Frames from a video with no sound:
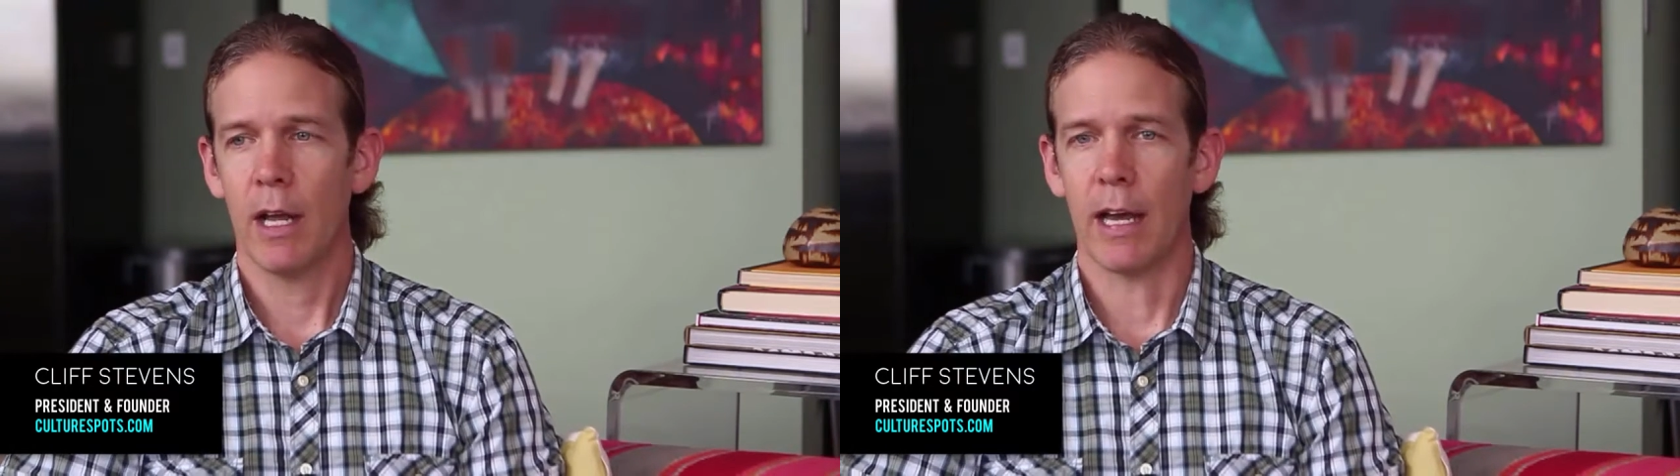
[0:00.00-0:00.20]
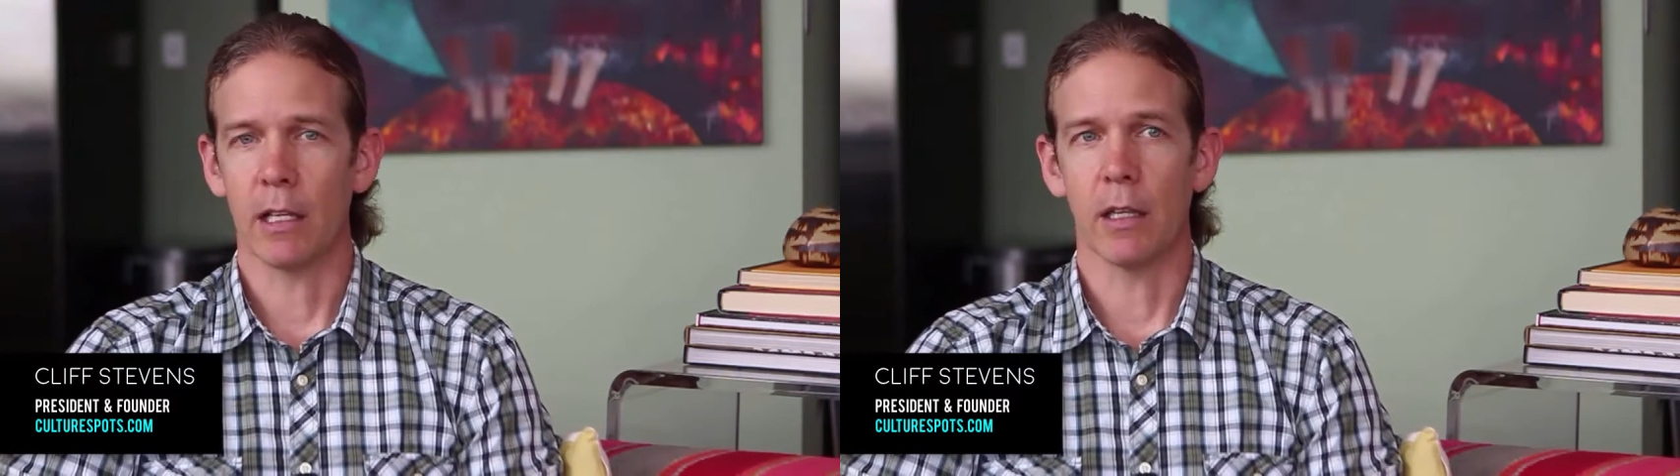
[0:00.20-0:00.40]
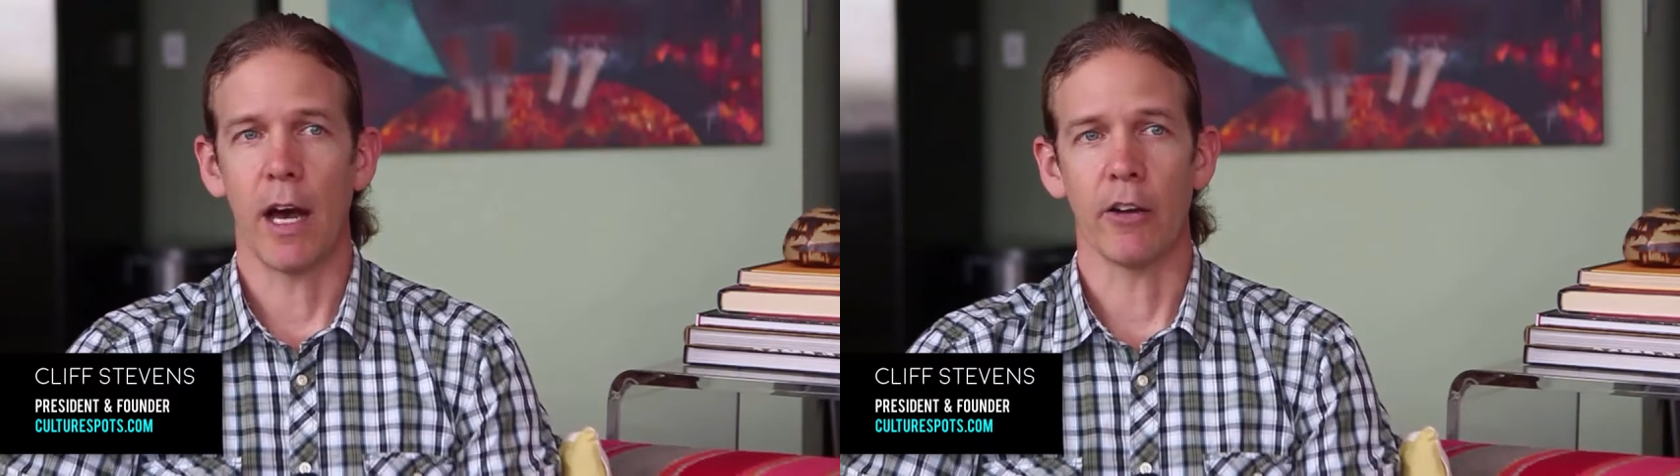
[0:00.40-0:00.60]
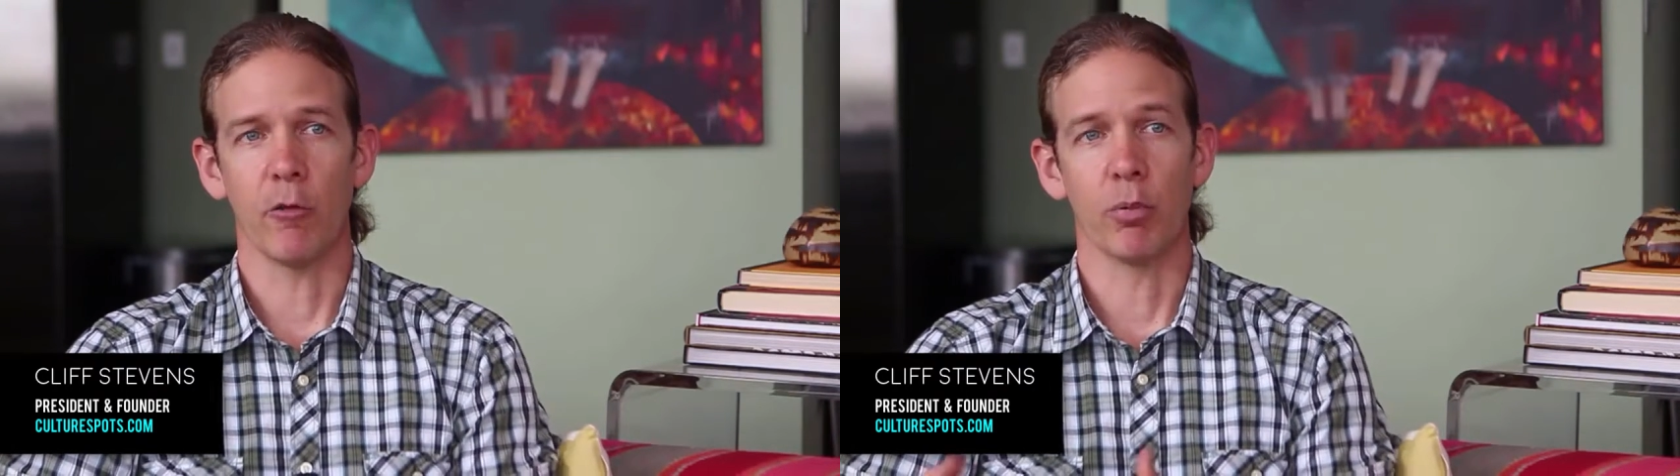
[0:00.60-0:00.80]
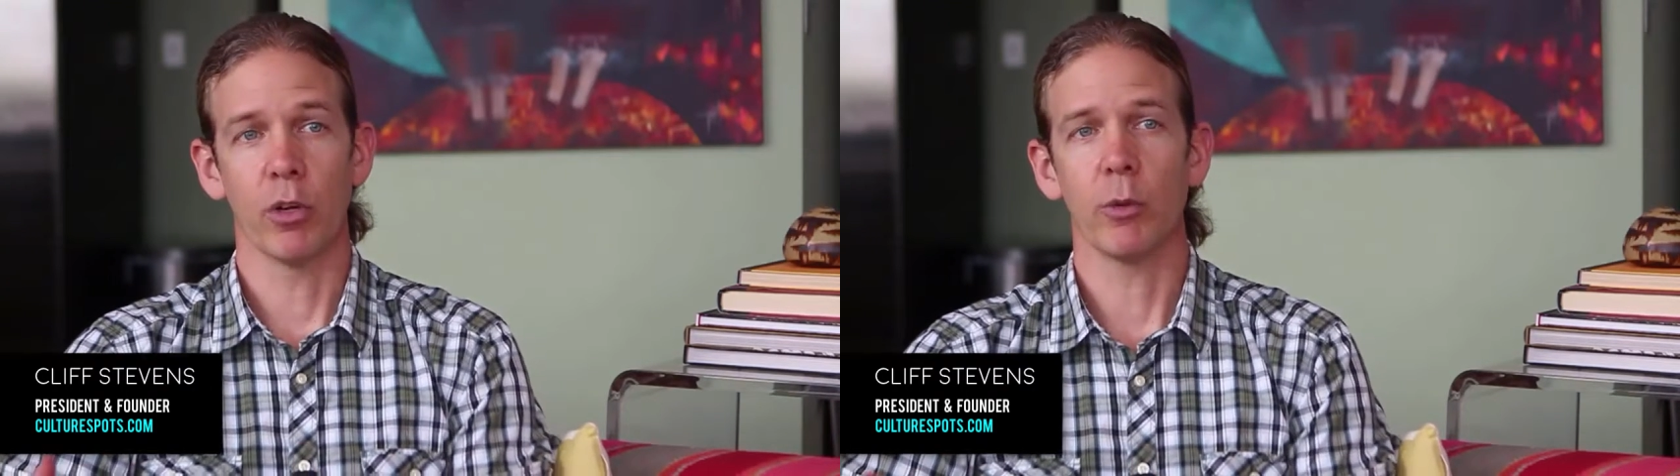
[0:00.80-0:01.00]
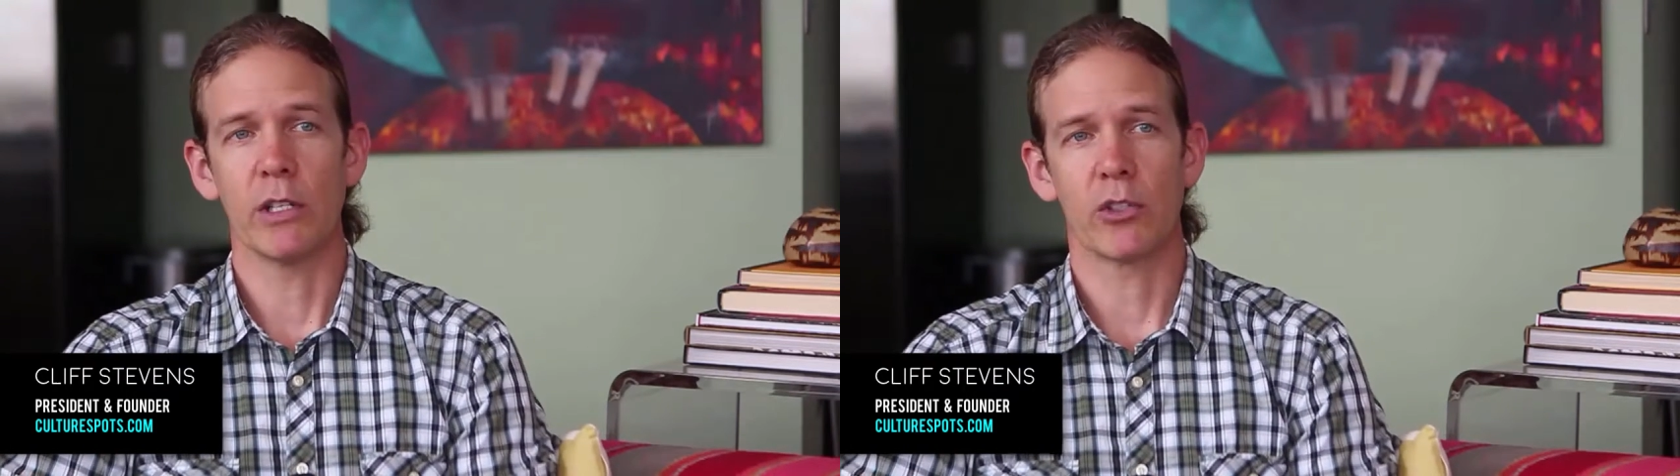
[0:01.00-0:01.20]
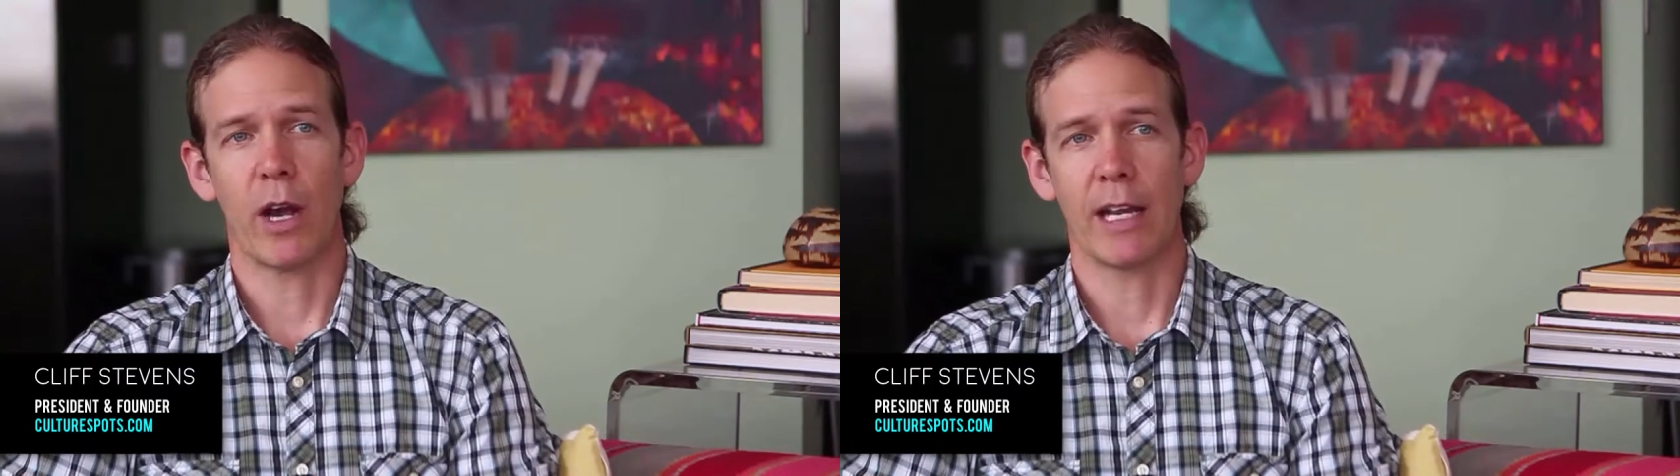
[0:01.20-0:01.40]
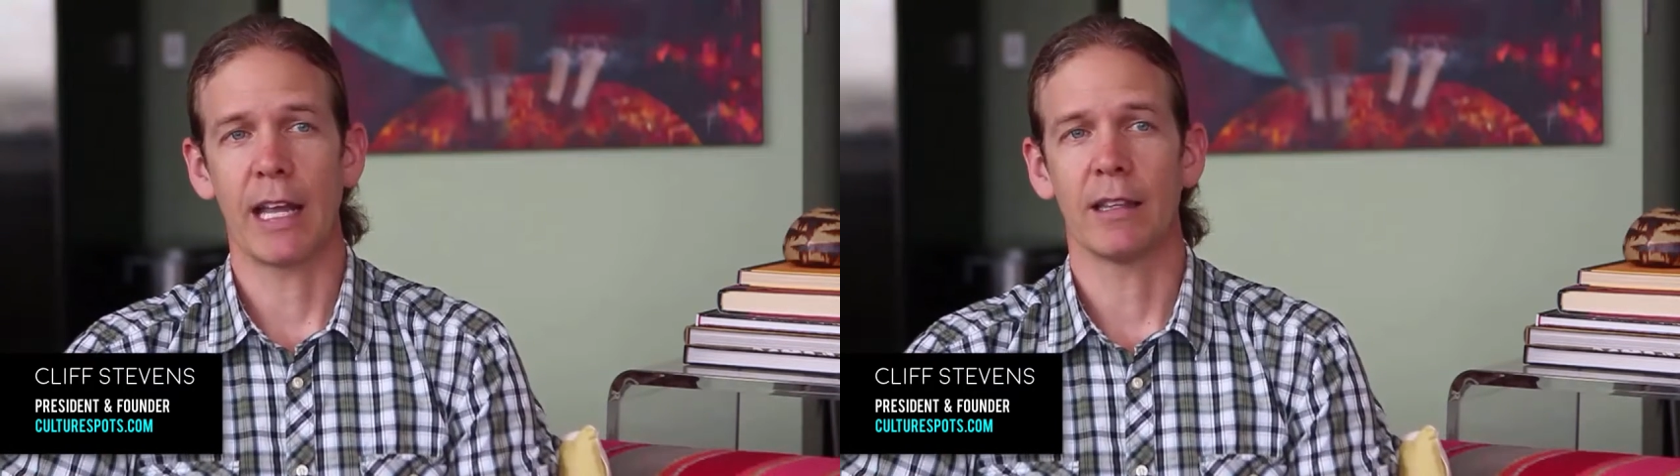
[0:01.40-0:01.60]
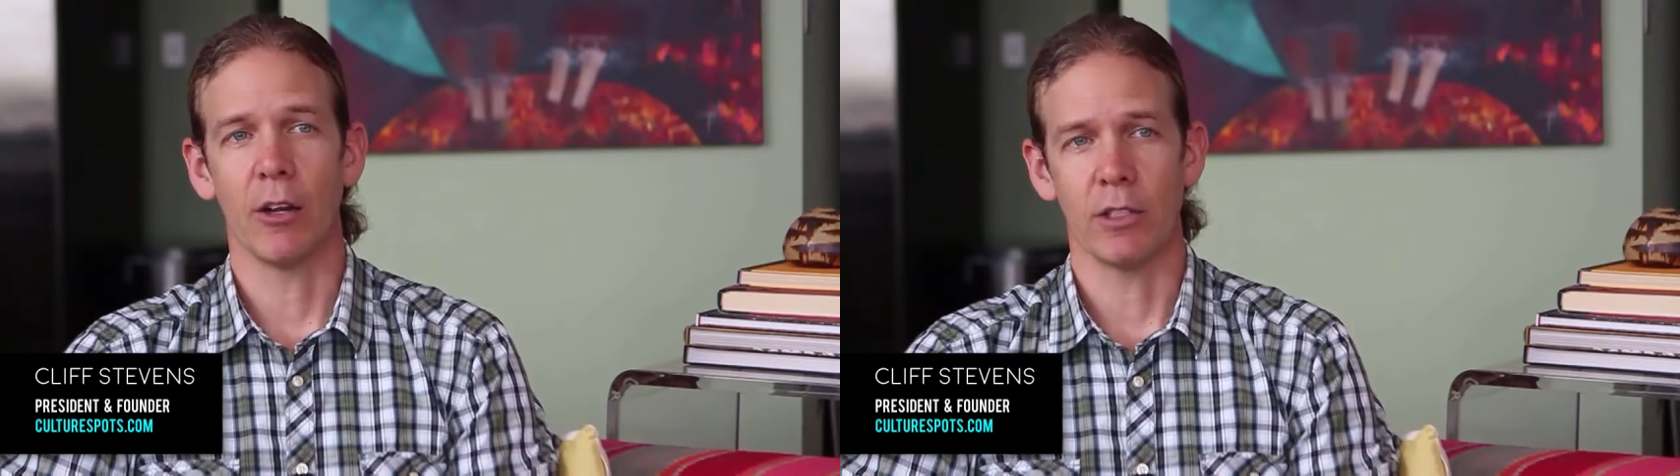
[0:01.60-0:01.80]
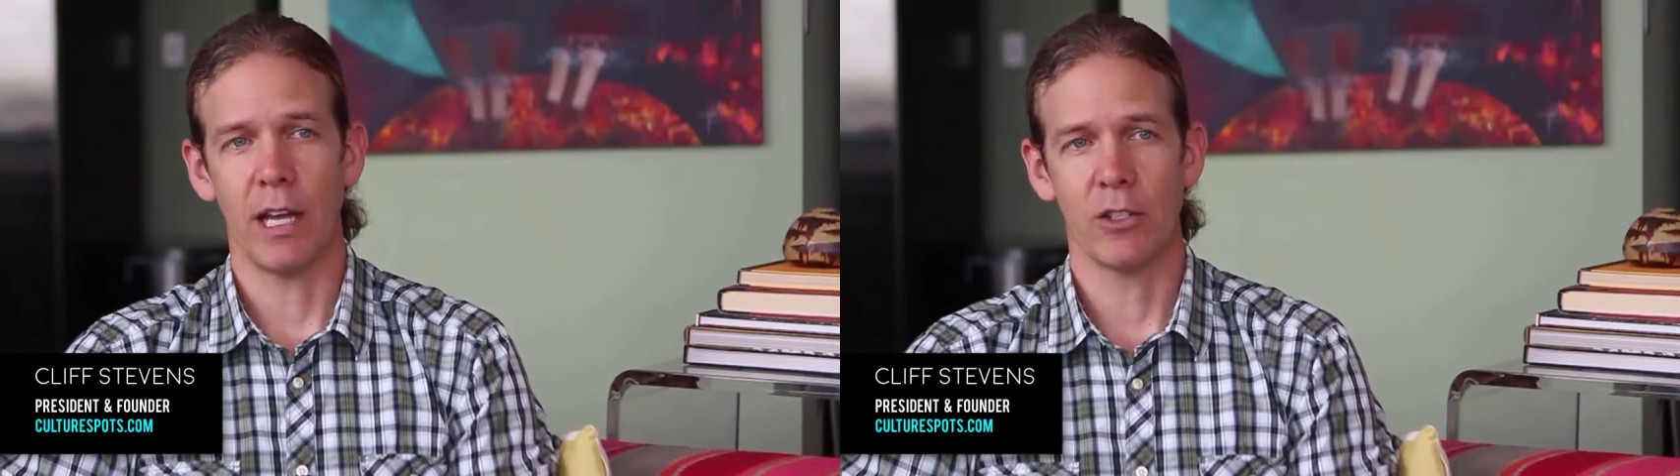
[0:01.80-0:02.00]
and a lot of breweries trying to get
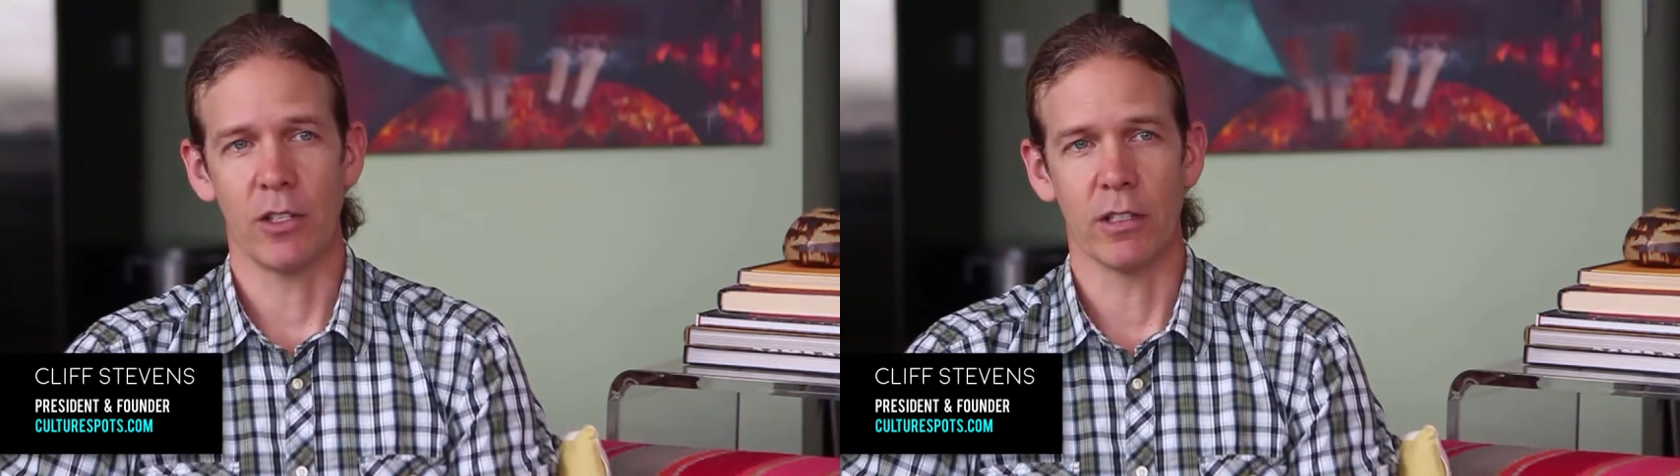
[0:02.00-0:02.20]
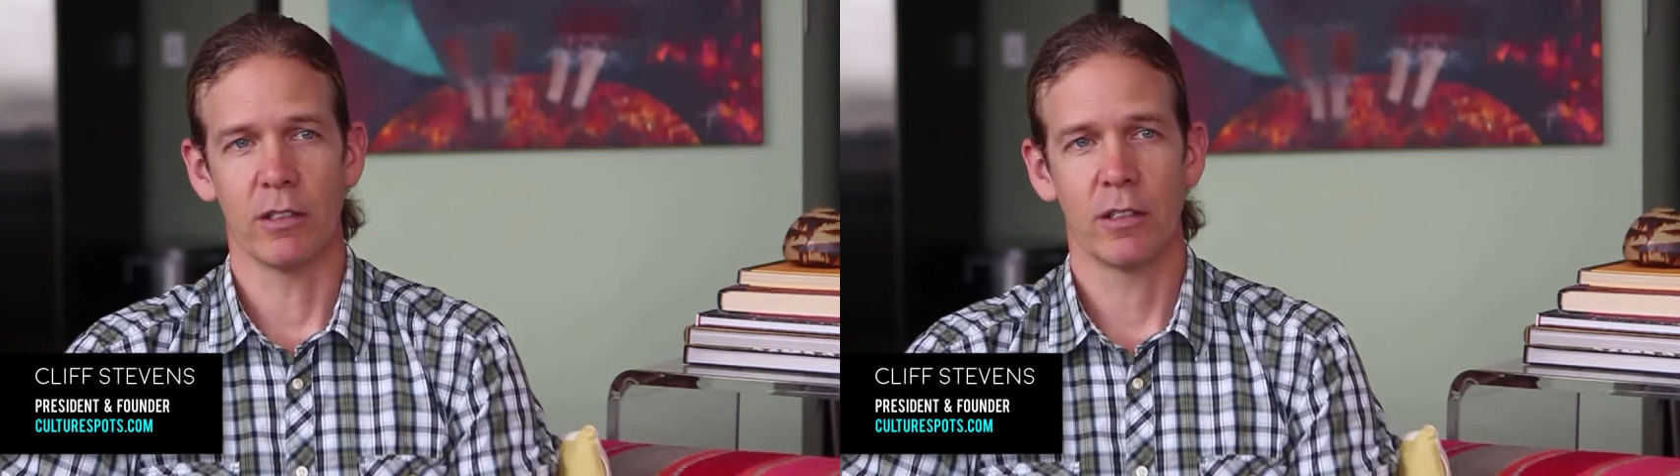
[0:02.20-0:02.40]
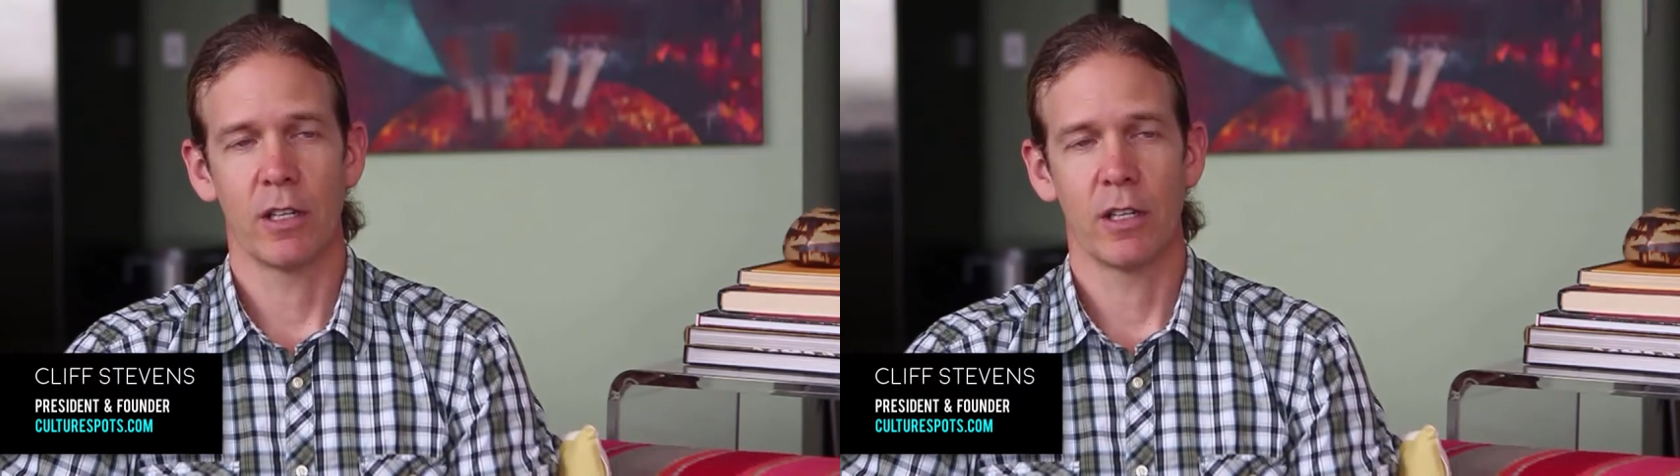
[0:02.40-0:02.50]
their attention.